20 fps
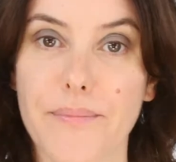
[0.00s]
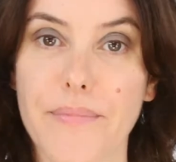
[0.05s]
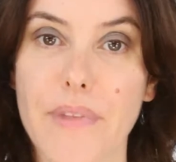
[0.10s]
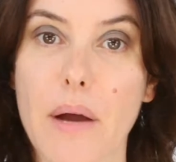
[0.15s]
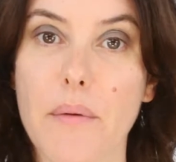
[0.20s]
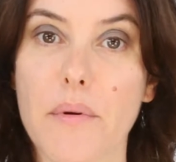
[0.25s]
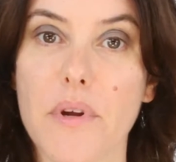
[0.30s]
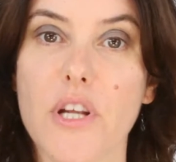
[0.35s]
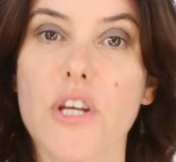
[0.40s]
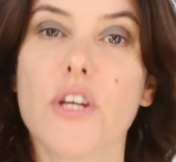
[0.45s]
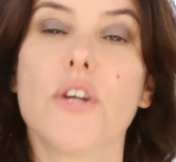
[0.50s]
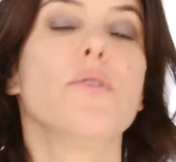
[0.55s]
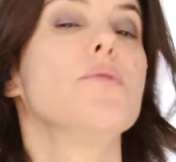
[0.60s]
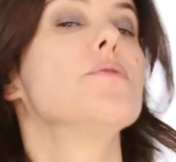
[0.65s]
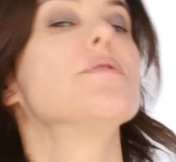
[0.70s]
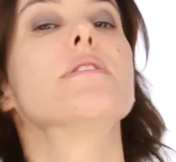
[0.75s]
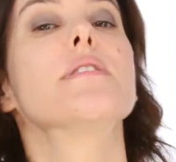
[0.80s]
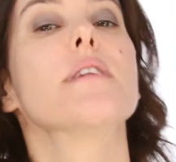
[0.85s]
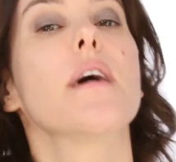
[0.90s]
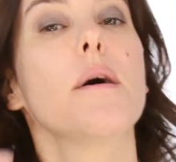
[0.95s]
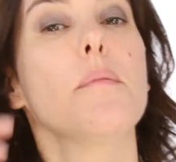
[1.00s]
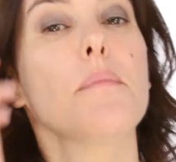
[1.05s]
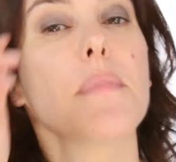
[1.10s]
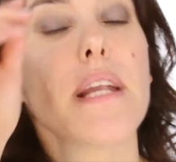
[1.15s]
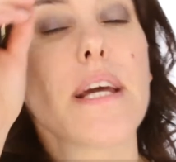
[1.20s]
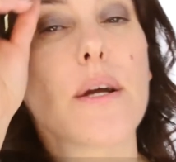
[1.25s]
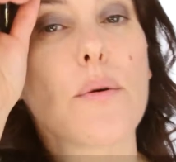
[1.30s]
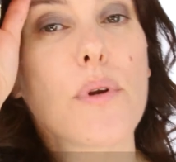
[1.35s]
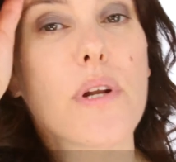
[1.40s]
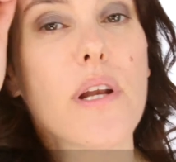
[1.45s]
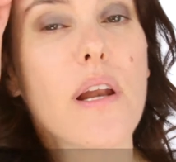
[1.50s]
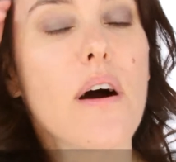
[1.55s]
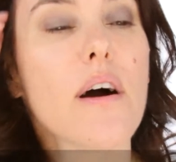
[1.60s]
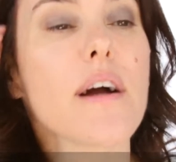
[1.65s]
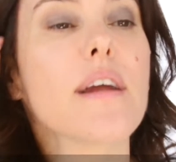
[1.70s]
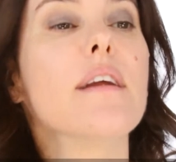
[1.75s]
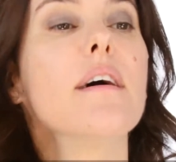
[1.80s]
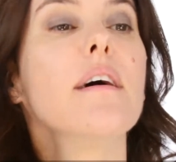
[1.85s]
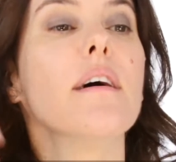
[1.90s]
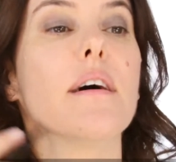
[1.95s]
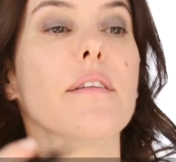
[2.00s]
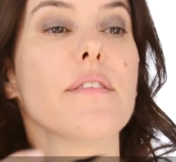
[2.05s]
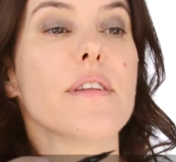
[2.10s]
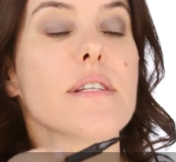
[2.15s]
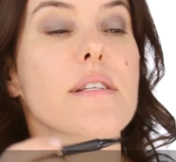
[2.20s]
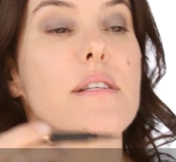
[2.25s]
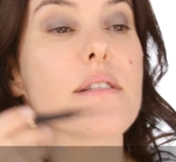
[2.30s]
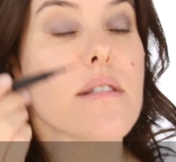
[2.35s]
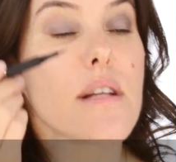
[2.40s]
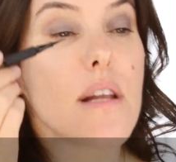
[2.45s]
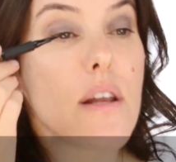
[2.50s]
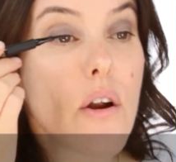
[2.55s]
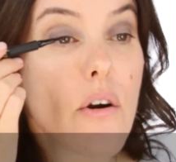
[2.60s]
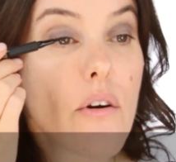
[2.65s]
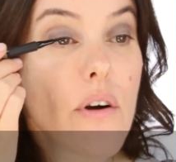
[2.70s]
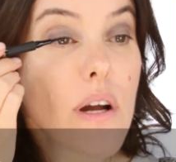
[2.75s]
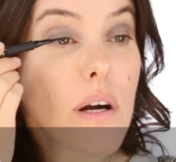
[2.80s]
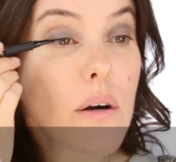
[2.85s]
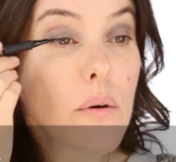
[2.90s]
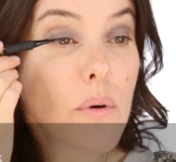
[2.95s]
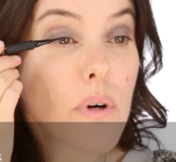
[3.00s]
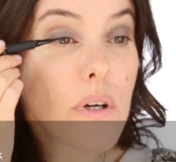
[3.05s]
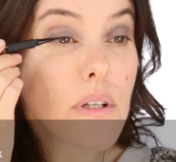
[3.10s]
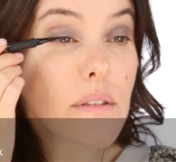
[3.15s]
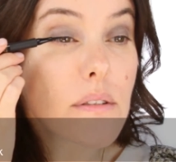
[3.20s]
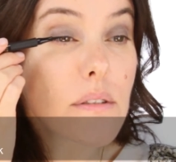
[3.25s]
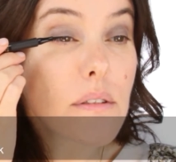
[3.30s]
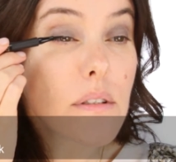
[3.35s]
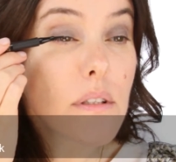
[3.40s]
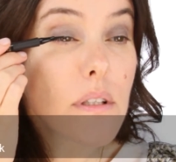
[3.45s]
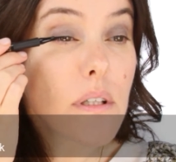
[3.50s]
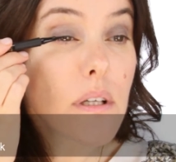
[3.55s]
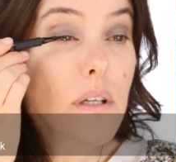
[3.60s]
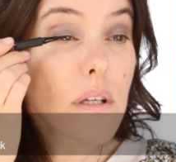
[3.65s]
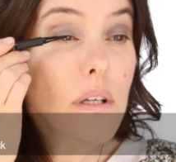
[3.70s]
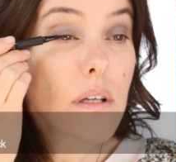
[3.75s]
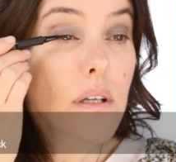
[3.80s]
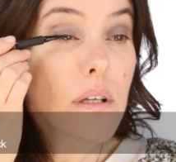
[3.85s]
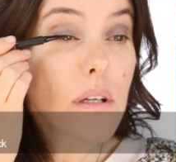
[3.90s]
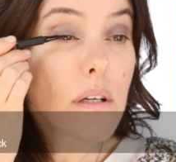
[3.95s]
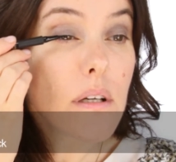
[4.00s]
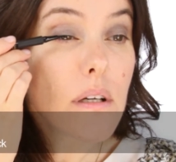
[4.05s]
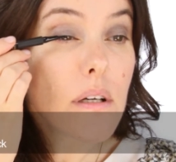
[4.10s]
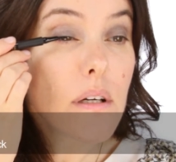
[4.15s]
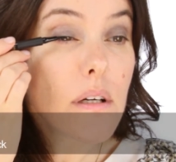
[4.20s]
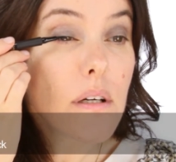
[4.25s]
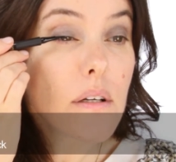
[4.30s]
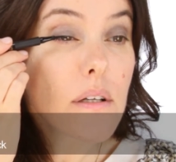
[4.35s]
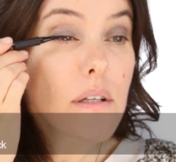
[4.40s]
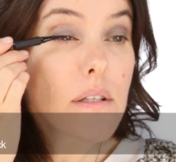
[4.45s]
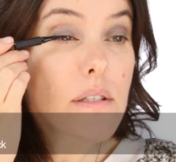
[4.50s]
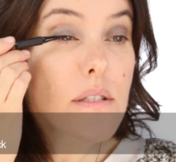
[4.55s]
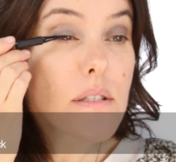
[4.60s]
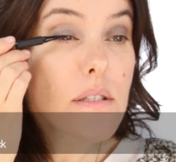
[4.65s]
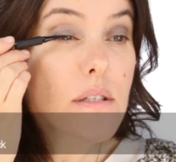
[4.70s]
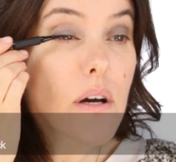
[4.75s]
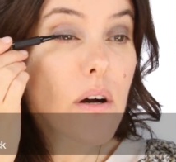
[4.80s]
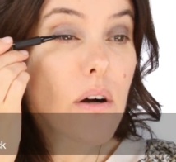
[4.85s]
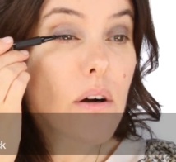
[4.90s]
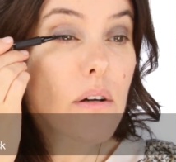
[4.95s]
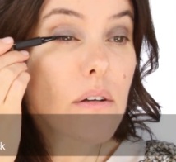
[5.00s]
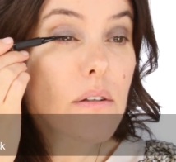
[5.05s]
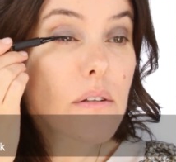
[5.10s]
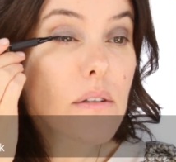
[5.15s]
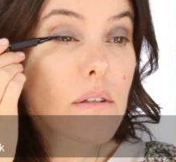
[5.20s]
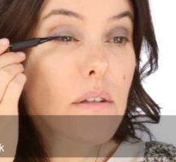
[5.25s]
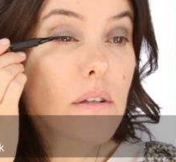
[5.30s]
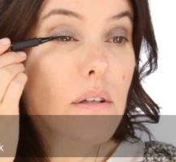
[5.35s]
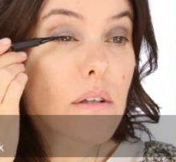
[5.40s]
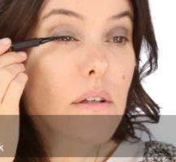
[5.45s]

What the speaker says: Now I'm going to use some liquid liner, and this is the L'Oreal one. I'm going to start